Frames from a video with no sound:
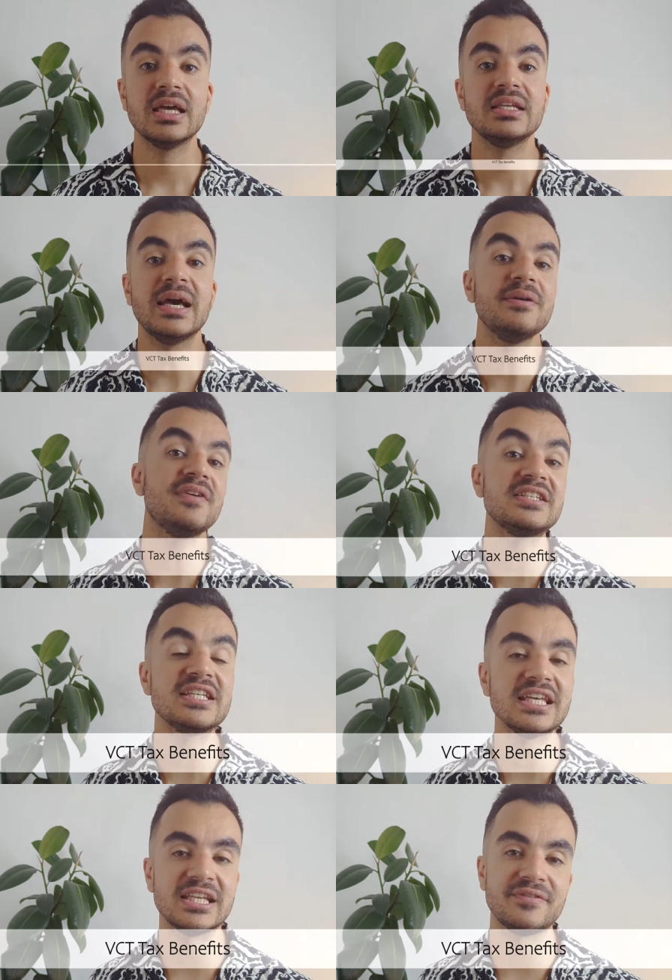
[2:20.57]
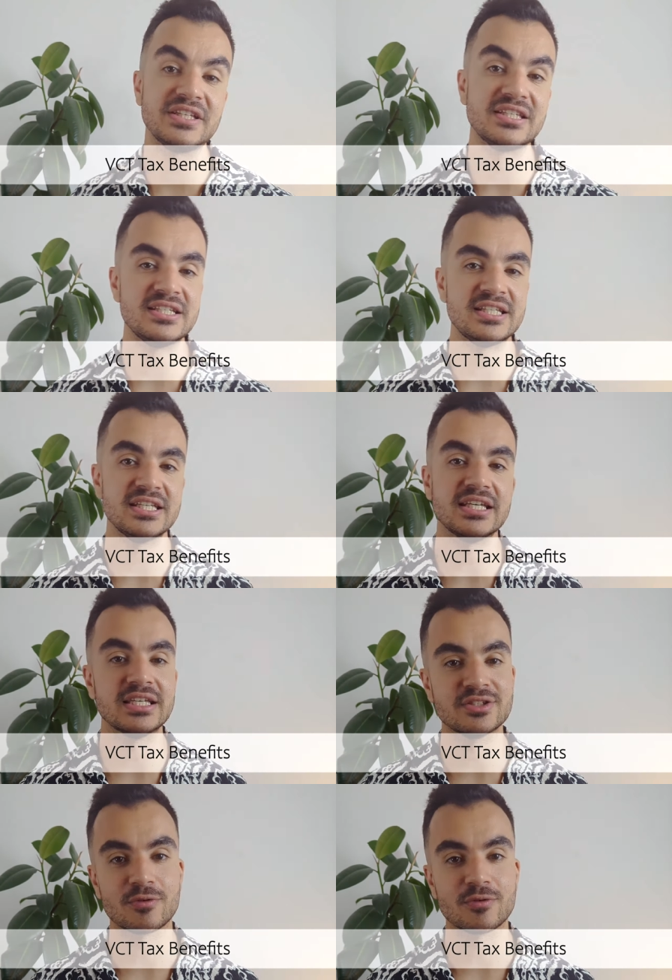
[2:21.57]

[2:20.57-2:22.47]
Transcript: Now, investing in a VCT is